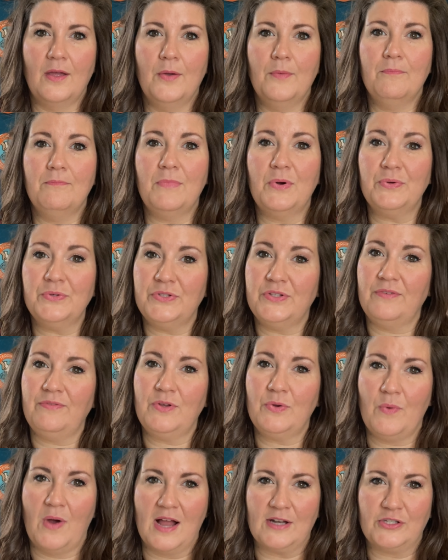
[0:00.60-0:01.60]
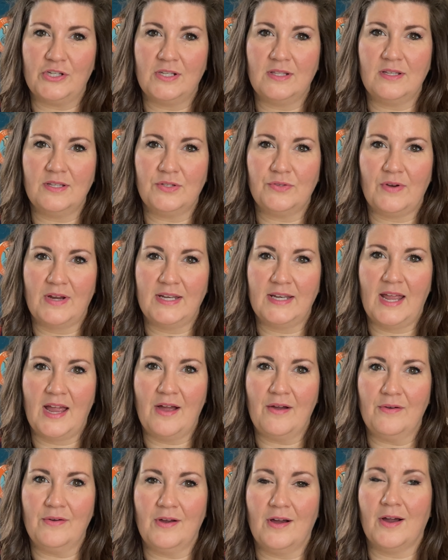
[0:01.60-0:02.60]
Most of you watching this right
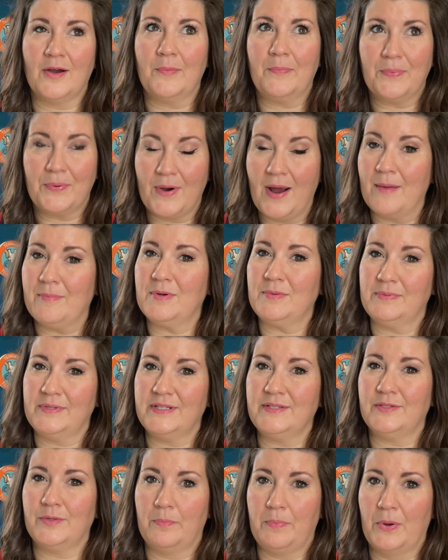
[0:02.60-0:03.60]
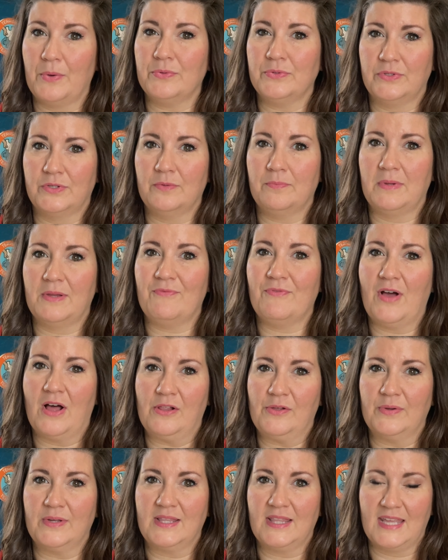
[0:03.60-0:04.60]
now are probably supposed to be
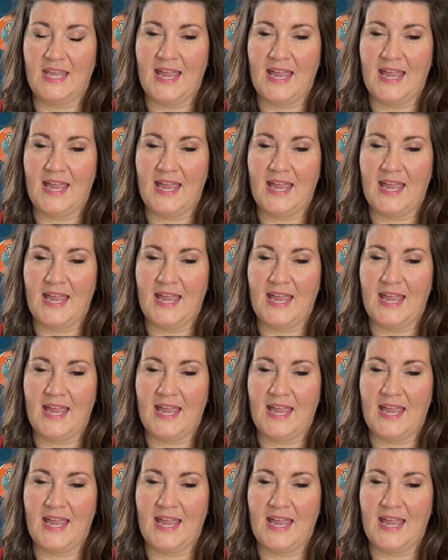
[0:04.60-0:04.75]
following the